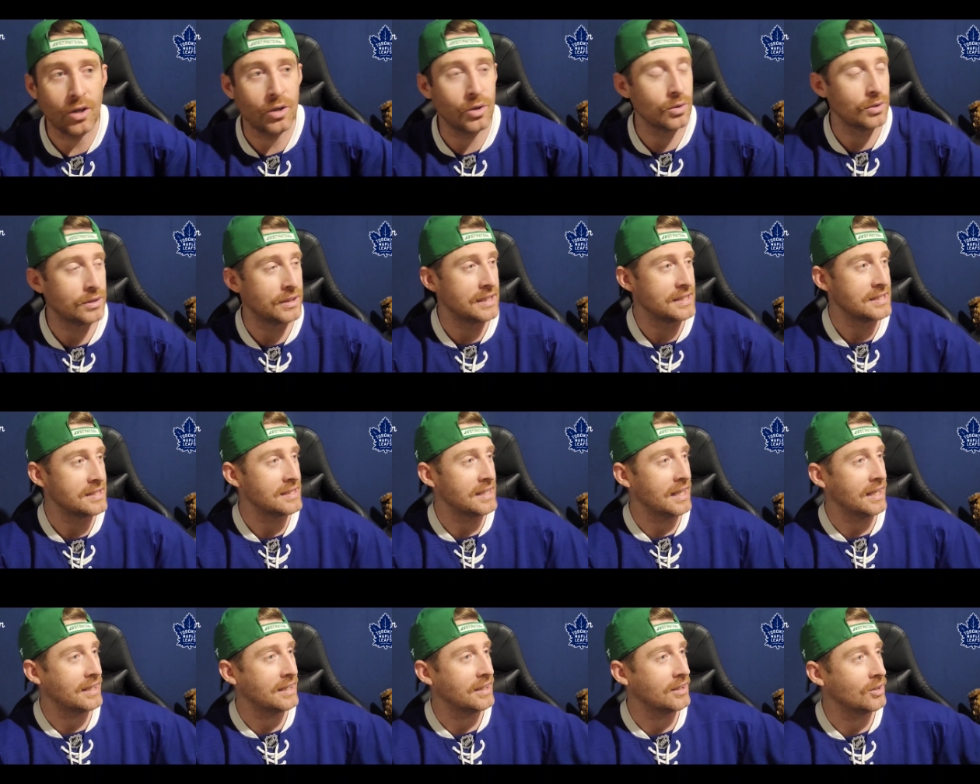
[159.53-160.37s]
oh the
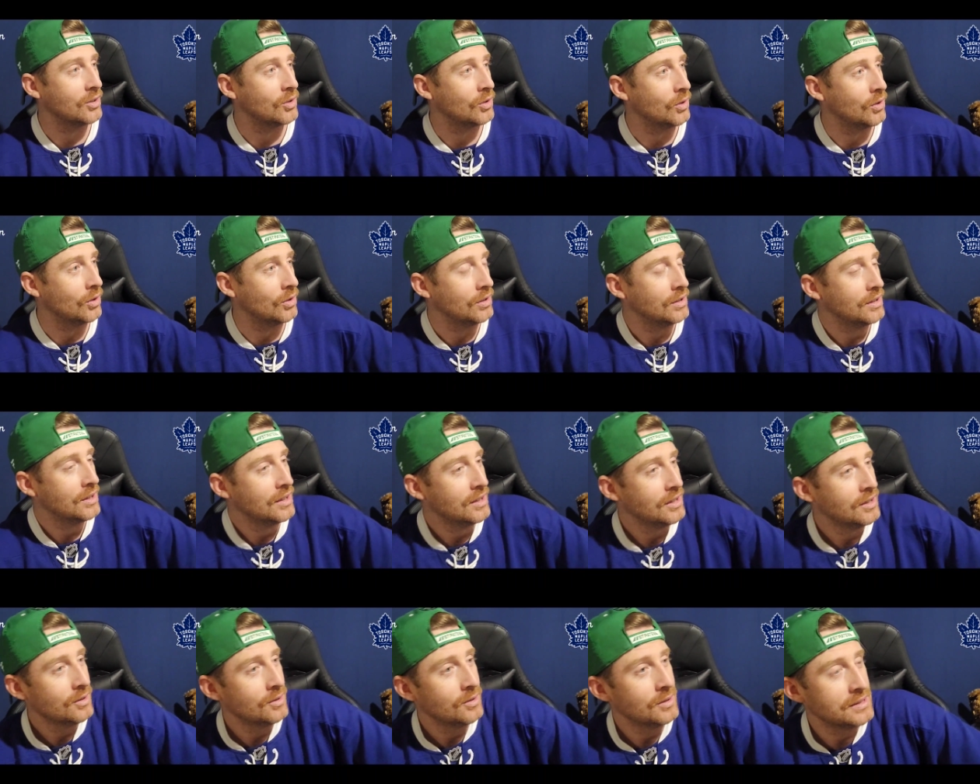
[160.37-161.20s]
second goal
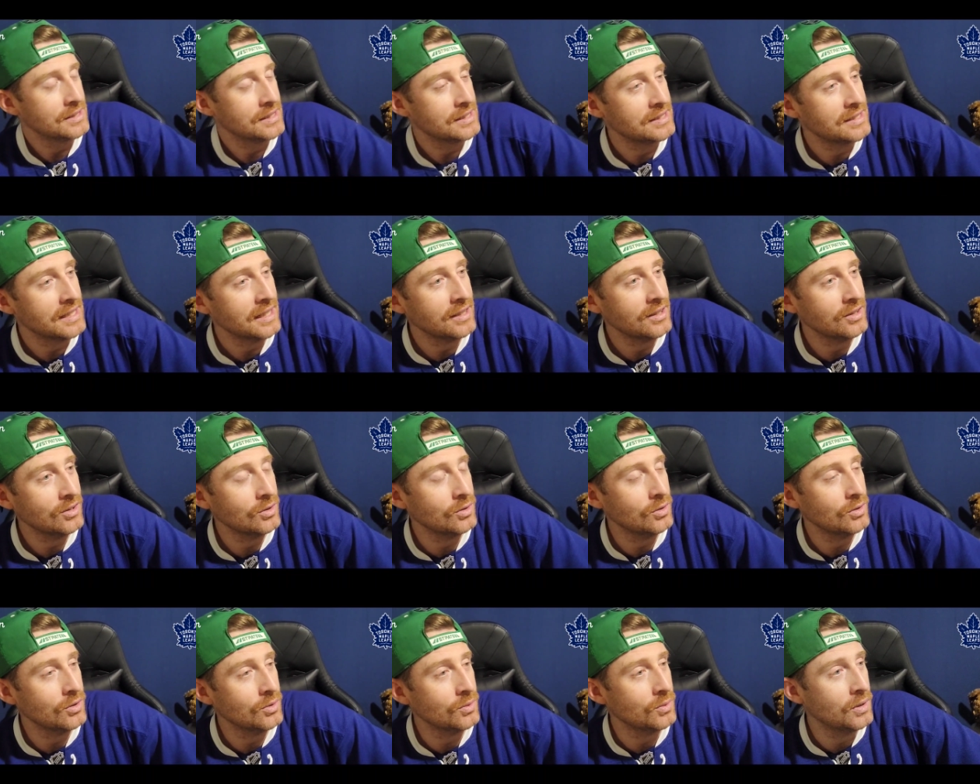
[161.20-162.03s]
was the second
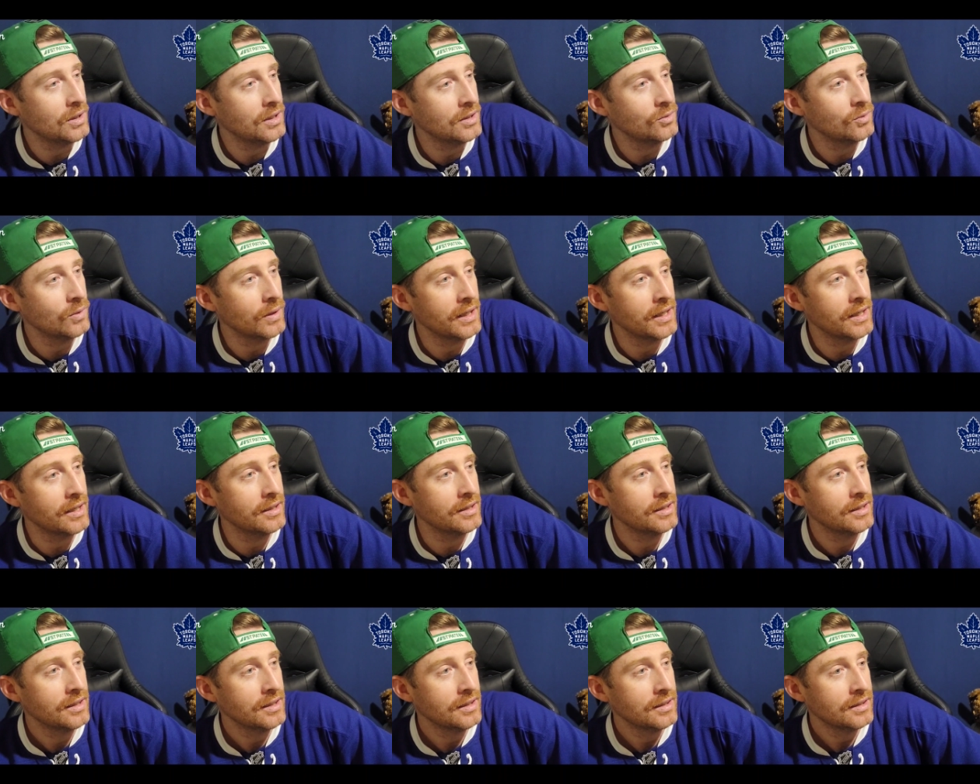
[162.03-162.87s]
goal the one
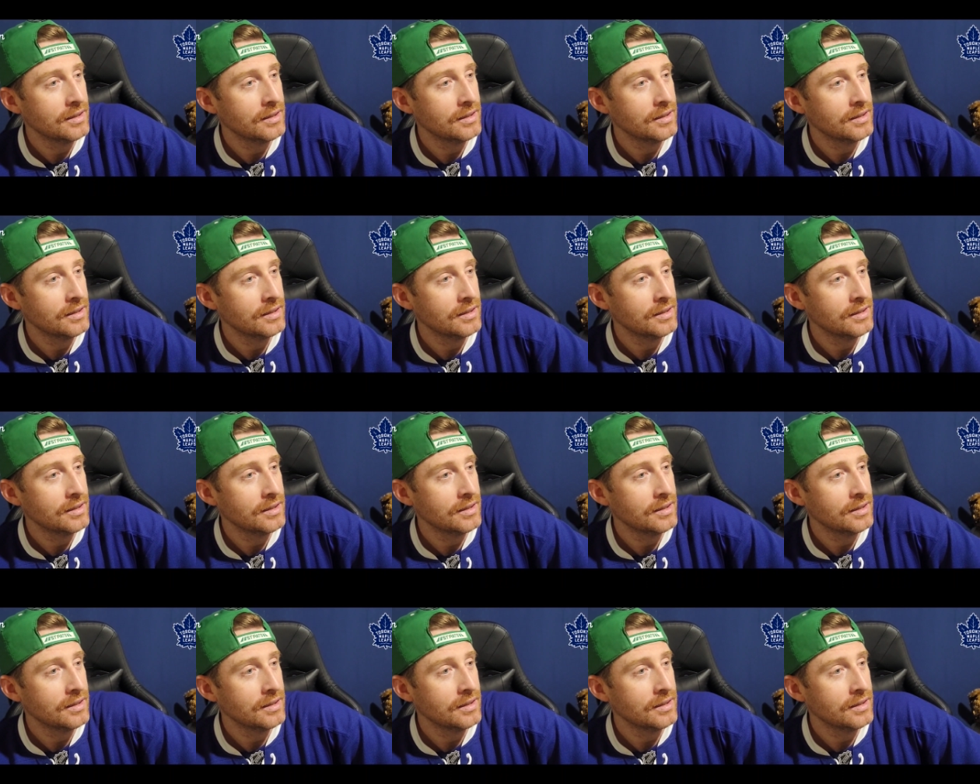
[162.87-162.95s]
where